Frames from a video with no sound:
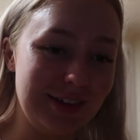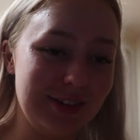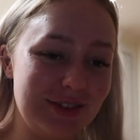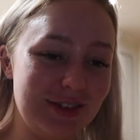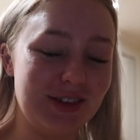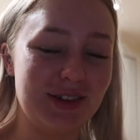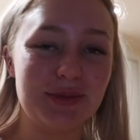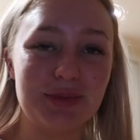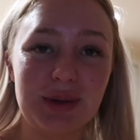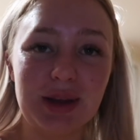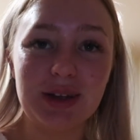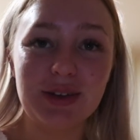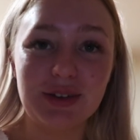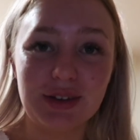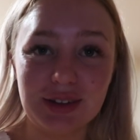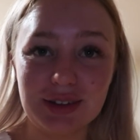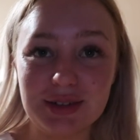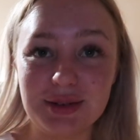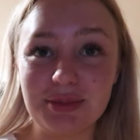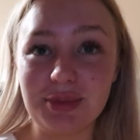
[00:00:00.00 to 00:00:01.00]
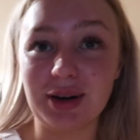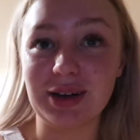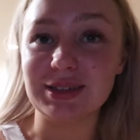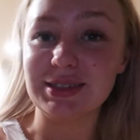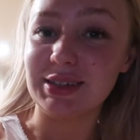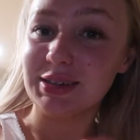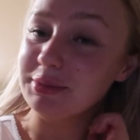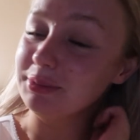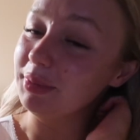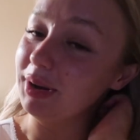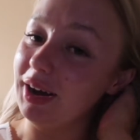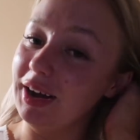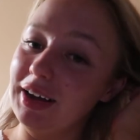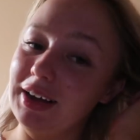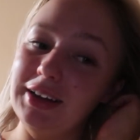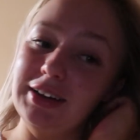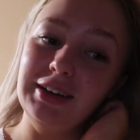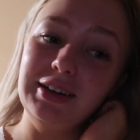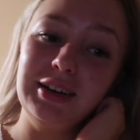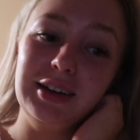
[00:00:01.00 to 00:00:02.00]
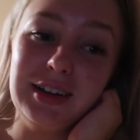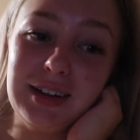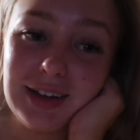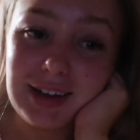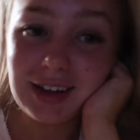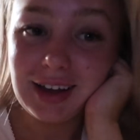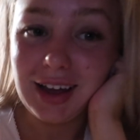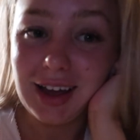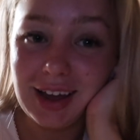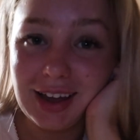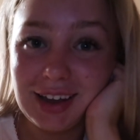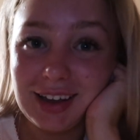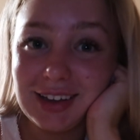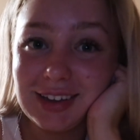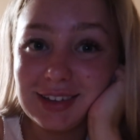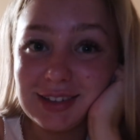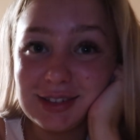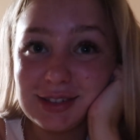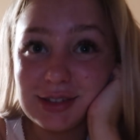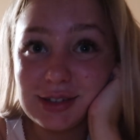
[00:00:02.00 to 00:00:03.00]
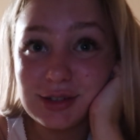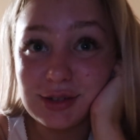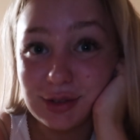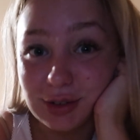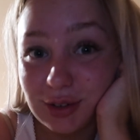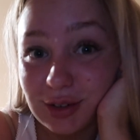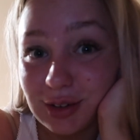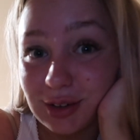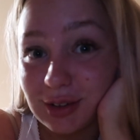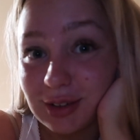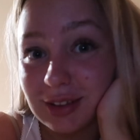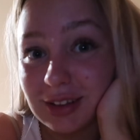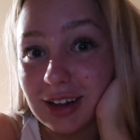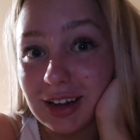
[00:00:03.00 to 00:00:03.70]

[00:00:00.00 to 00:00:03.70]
just being really depressing, but it is the truth.